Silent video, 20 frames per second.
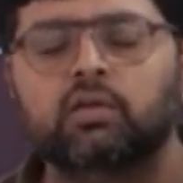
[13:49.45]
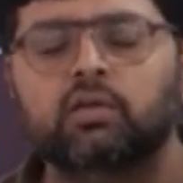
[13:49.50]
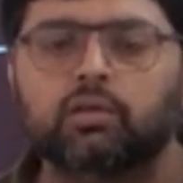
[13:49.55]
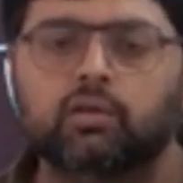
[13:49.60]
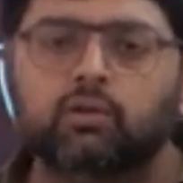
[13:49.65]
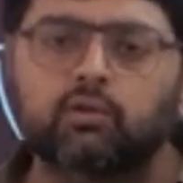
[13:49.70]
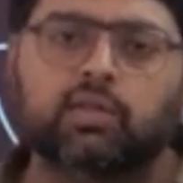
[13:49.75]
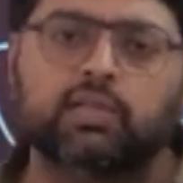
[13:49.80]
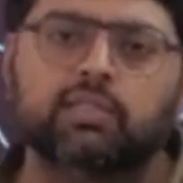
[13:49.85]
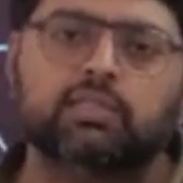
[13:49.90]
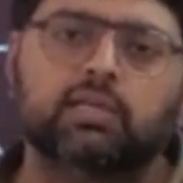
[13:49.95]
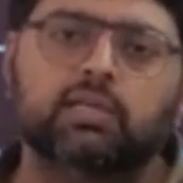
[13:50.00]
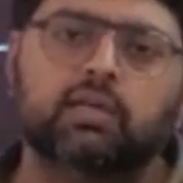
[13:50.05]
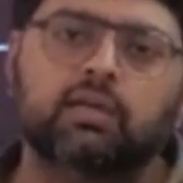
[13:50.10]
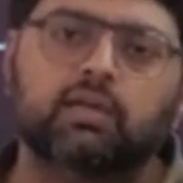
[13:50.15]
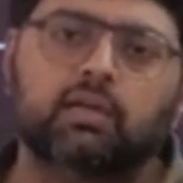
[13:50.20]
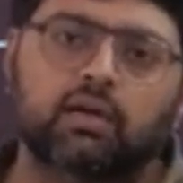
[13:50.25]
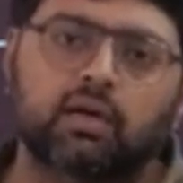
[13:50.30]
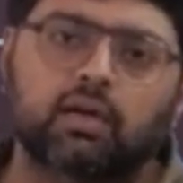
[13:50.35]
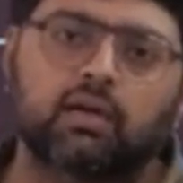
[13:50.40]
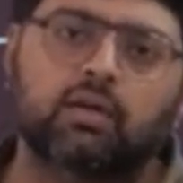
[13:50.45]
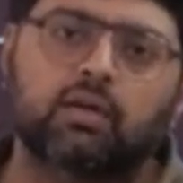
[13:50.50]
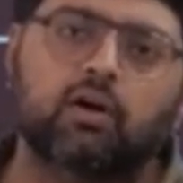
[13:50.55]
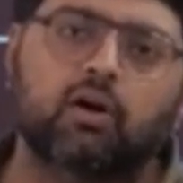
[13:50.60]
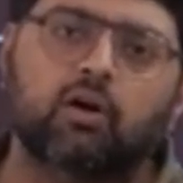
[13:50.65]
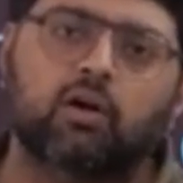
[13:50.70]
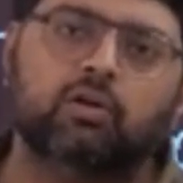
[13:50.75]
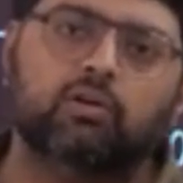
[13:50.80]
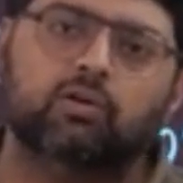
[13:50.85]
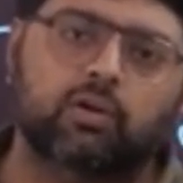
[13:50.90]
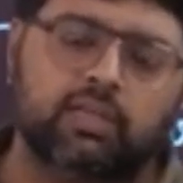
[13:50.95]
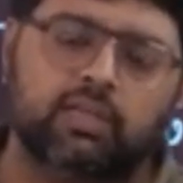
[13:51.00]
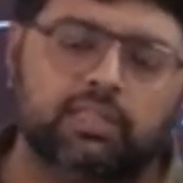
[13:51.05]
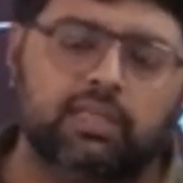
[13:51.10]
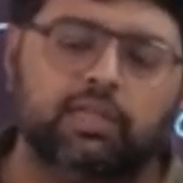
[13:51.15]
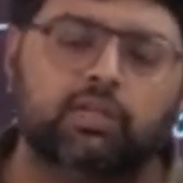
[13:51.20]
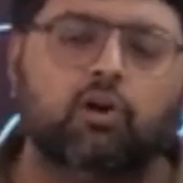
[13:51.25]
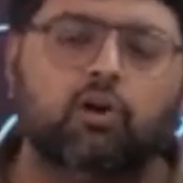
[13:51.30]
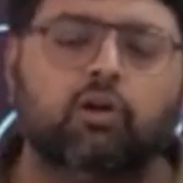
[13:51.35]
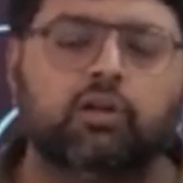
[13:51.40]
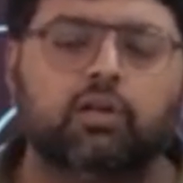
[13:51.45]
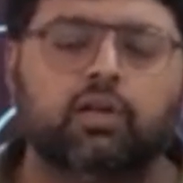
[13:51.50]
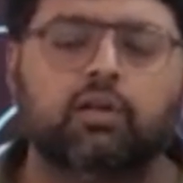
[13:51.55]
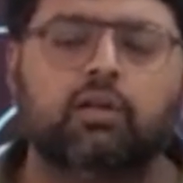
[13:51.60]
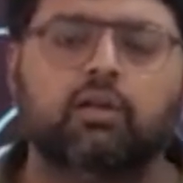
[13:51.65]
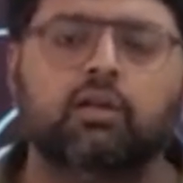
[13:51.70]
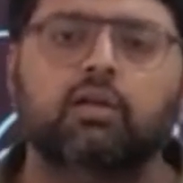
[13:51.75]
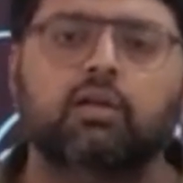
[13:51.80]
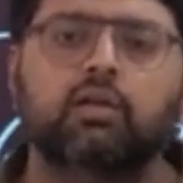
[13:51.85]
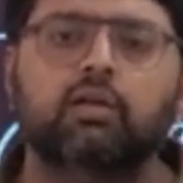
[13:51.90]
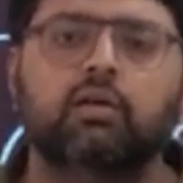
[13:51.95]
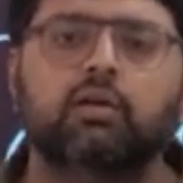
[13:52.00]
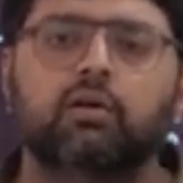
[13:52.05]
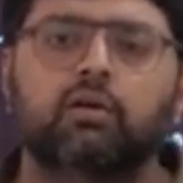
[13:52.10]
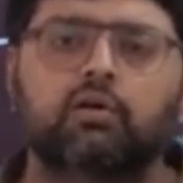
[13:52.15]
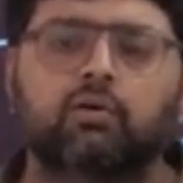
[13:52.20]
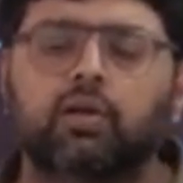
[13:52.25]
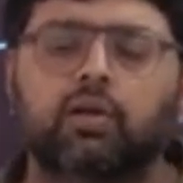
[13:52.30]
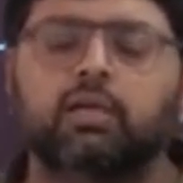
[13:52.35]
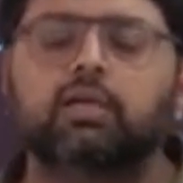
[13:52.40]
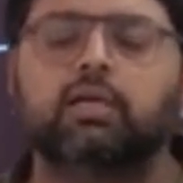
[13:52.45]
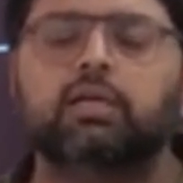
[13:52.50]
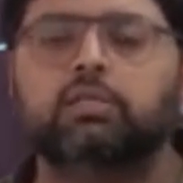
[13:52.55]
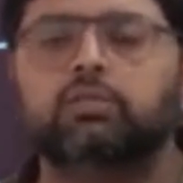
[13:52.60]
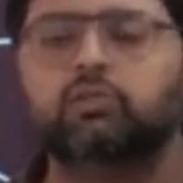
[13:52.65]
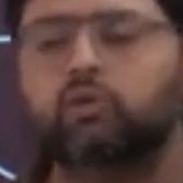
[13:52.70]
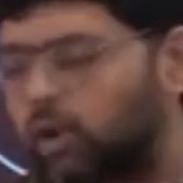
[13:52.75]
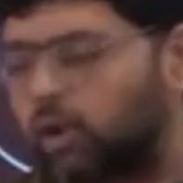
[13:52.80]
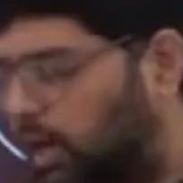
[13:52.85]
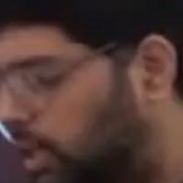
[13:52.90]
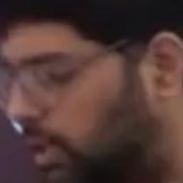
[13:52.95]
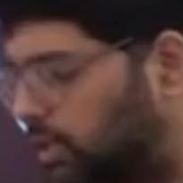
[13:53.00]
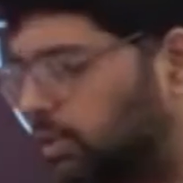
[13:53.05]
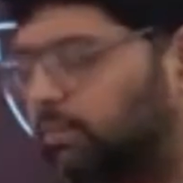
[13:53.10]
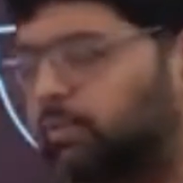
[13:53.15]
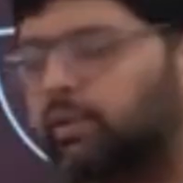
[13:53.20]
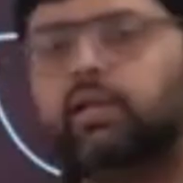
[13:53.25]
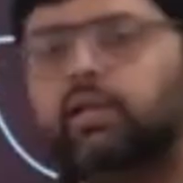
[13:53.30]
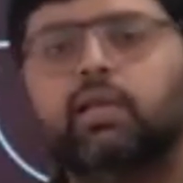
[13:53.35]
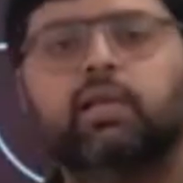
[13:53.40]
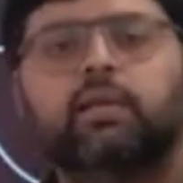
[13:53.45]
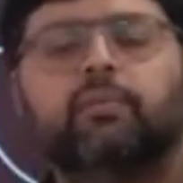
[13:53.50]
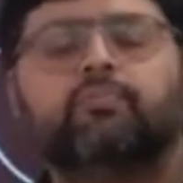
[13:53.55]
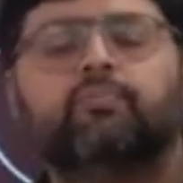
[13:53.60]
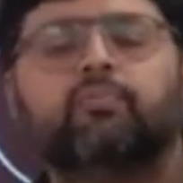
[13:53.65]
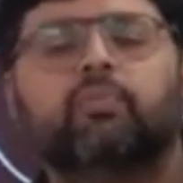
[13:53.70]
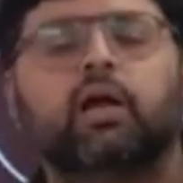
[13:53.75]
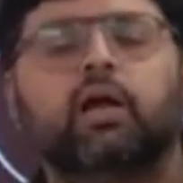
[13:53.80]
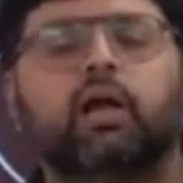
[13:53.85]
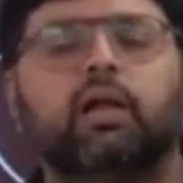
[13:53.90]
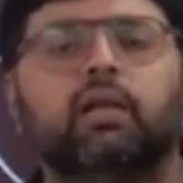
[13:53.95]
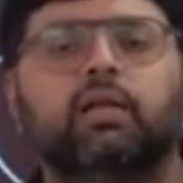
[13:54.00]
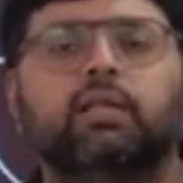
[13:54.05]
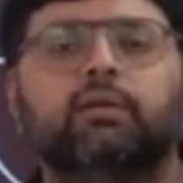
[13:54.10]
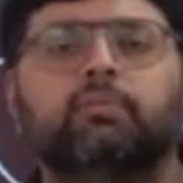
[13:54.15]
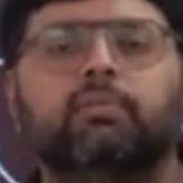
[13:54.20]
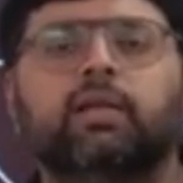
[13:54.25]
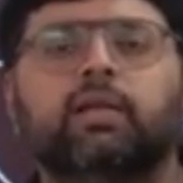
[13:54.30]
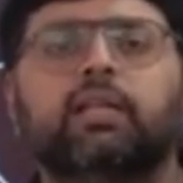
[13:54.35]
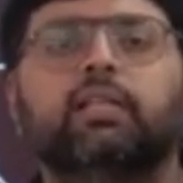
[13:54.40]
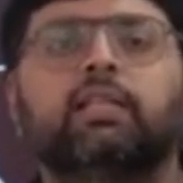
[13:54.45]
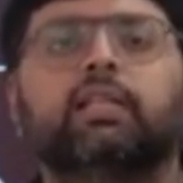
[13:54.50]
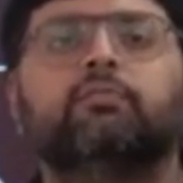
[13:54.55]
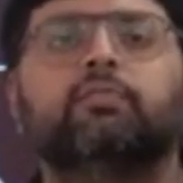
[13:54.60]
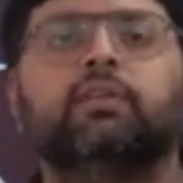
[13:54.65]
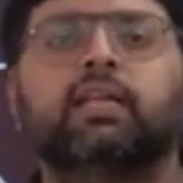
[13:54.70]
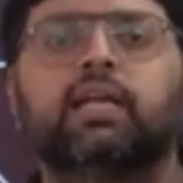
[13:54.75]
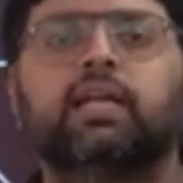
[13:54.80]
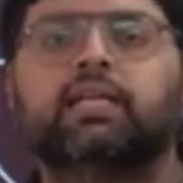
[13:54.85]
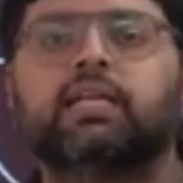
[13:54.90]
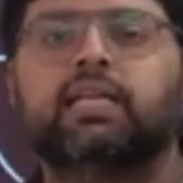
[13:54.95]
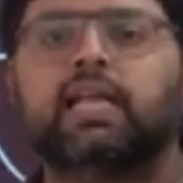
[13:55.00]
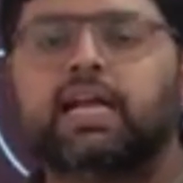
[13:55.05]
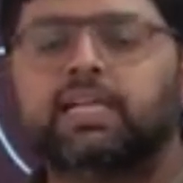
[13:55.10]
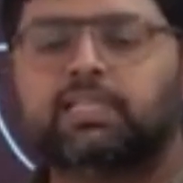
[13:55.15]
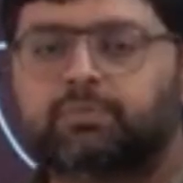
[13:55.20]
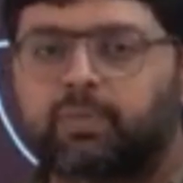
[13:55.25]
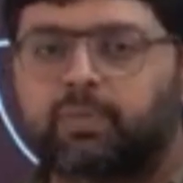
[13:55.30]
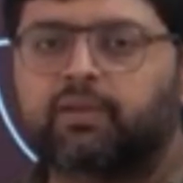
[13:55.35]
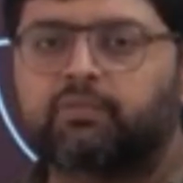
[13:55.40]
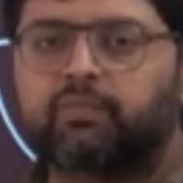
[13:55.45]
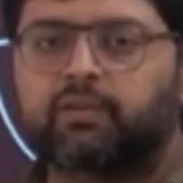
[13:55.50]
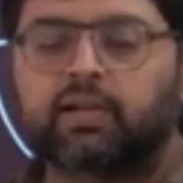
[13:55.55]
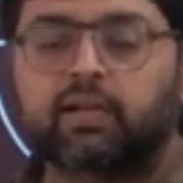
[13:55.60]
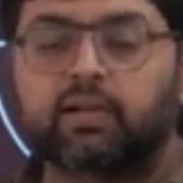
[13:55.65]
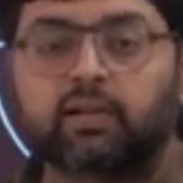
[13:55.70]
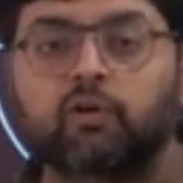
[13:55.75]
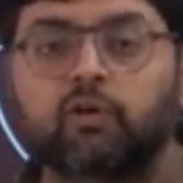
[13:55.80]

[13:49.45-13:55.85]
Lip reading: you can say girl, or you can say daughter, okay, so ultimately they will get tax benefit.